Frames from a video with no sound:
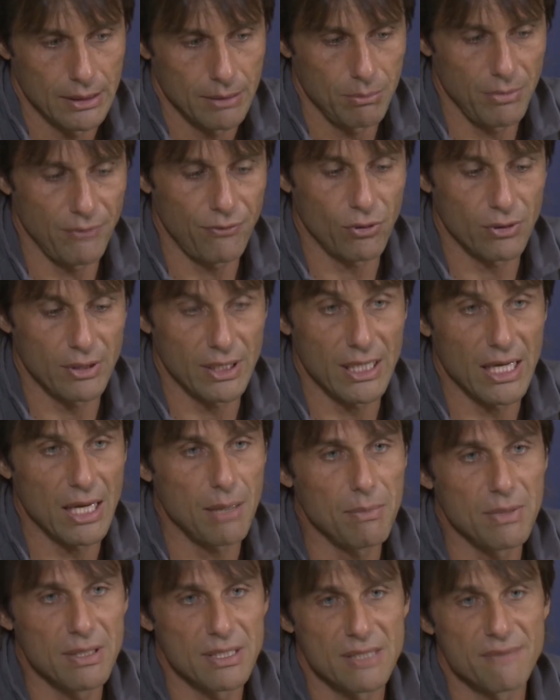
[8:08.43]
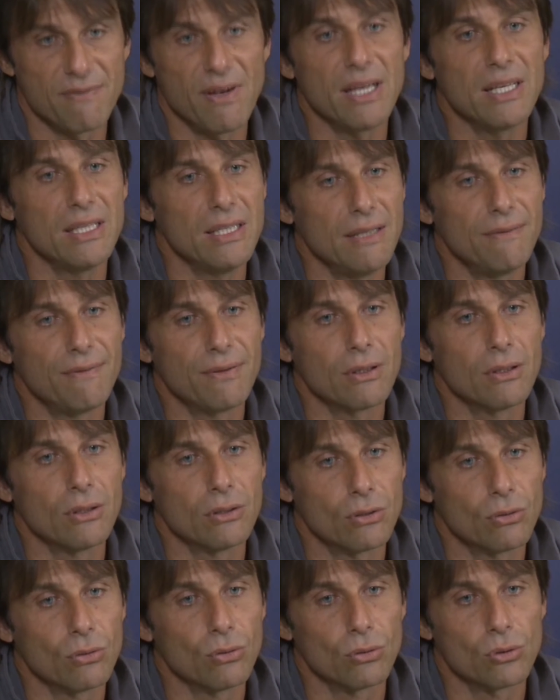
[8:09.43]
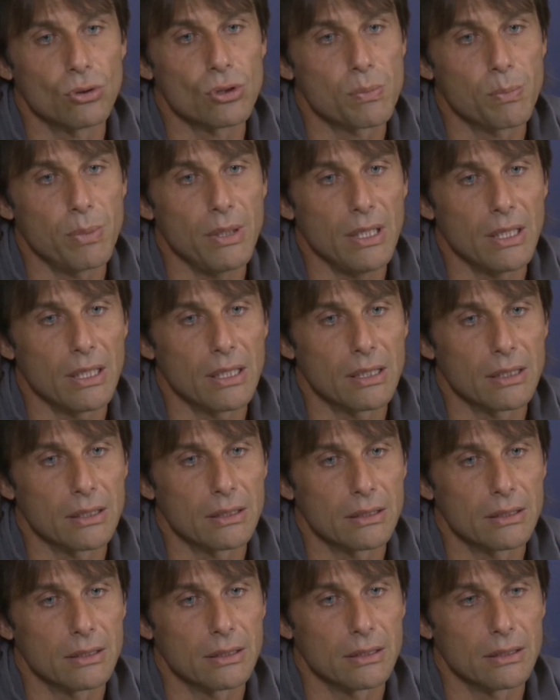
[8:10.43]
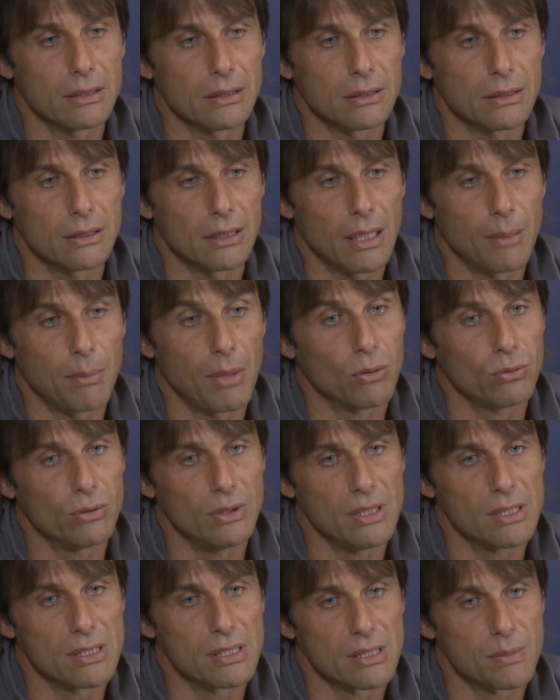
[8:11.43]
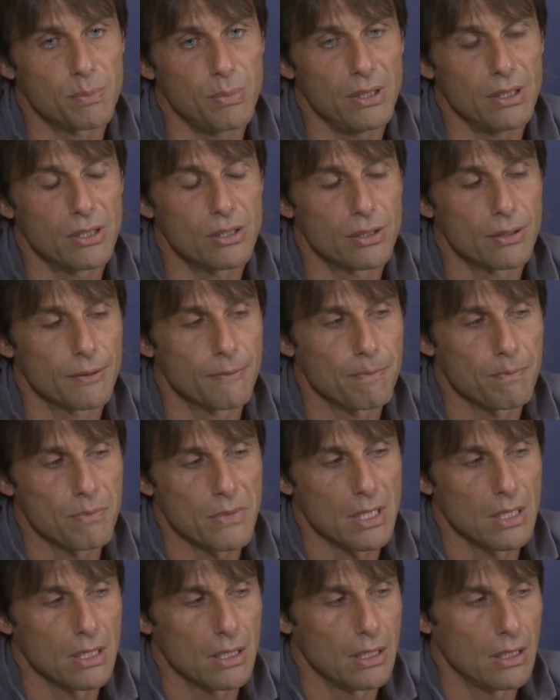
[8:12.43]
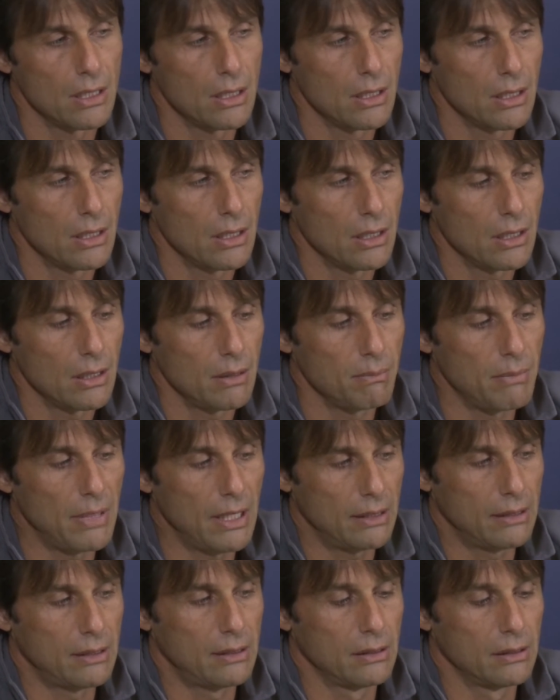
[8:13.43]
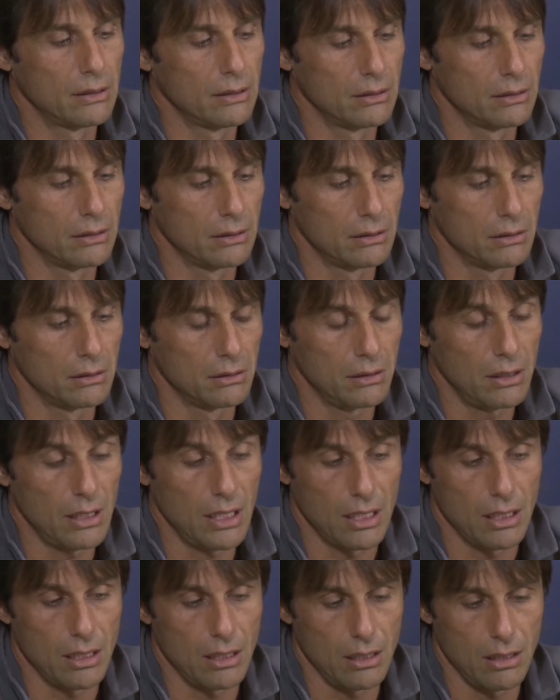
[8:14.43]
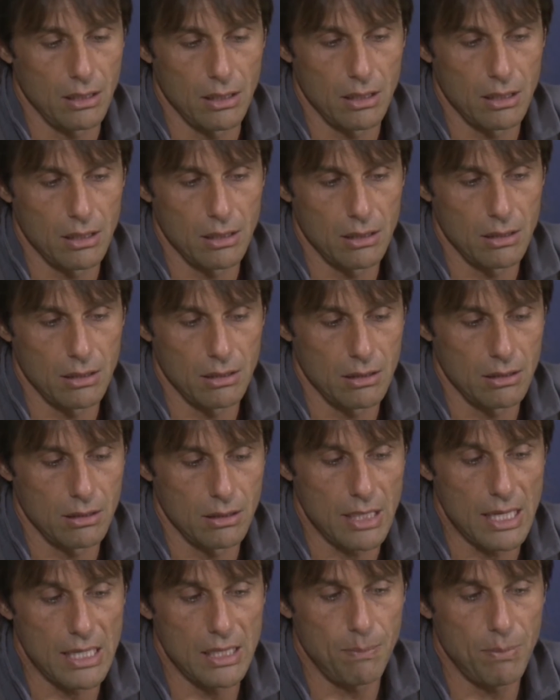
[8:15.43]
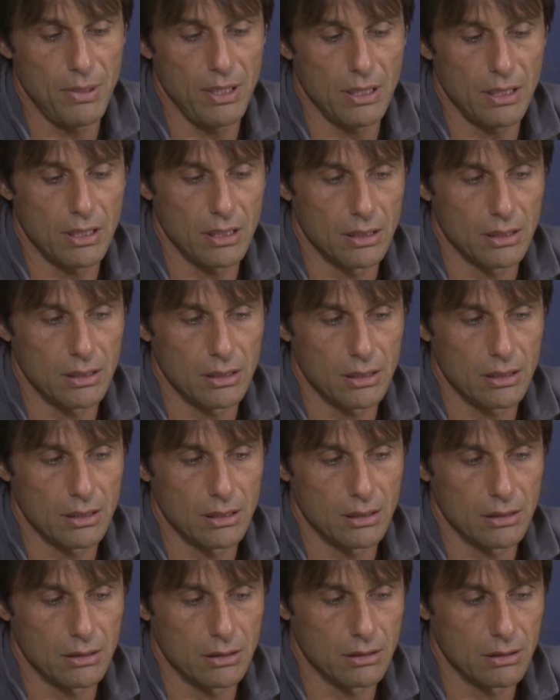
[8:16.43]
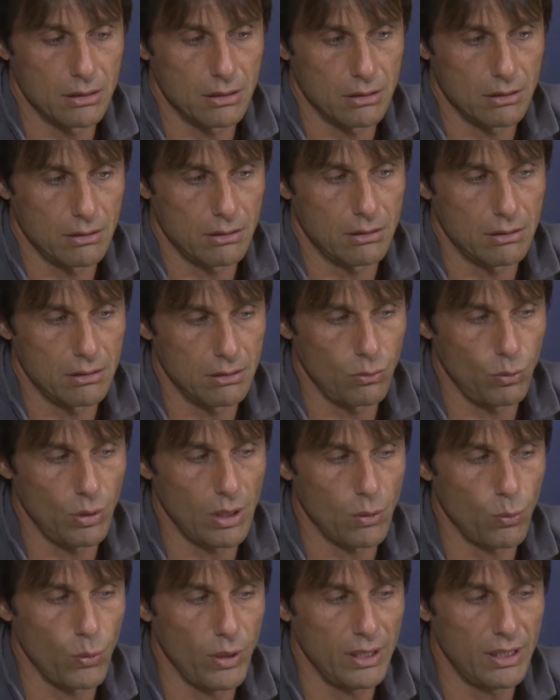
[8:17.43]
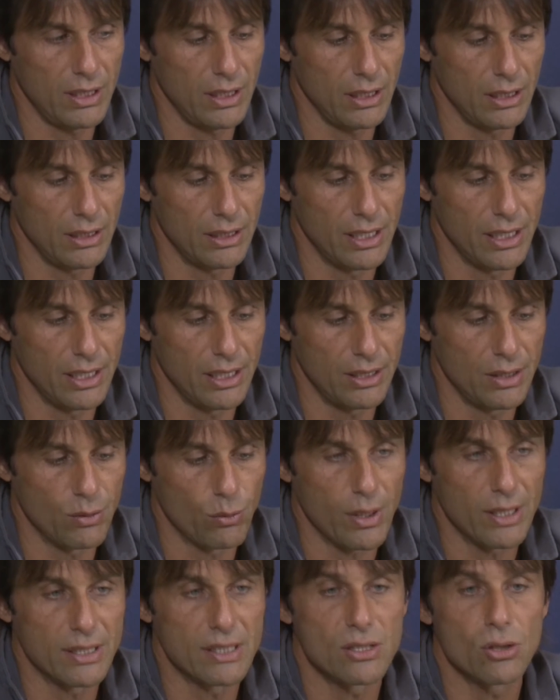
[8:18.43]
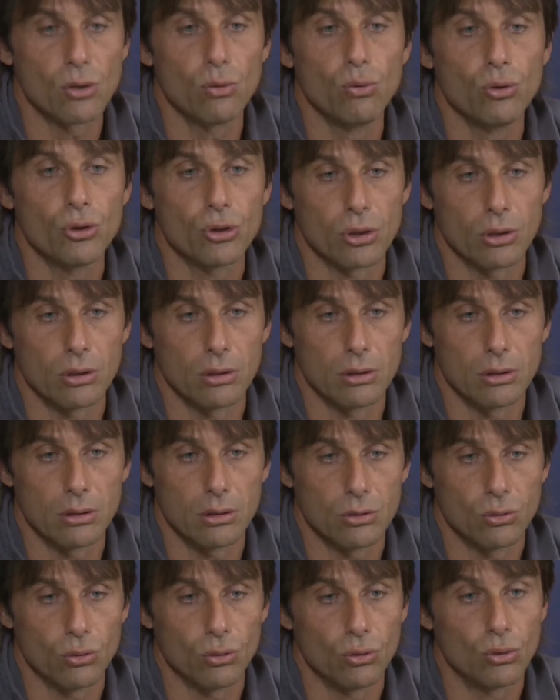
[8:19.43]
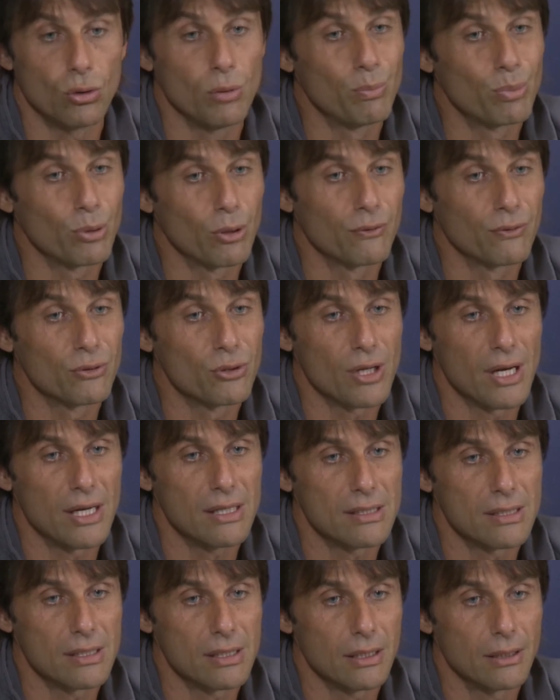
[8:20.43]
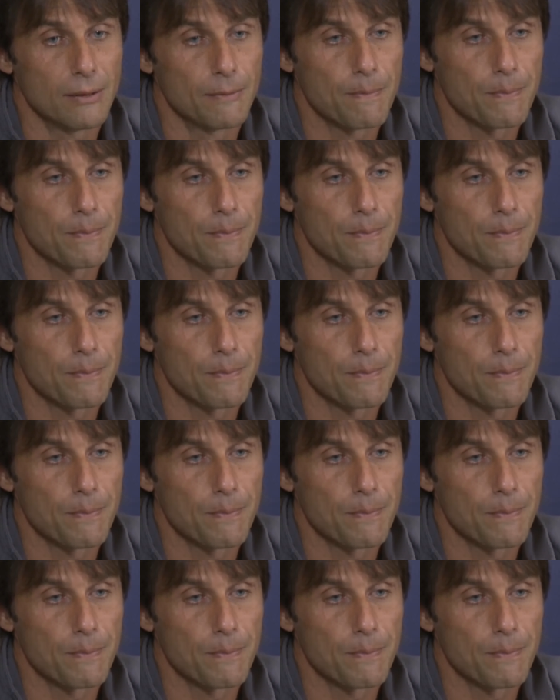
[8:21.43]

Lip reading: Before the game, it's very difficult to speak about this speech. But I repeat, we are waiting the right solution to improve Chelsea.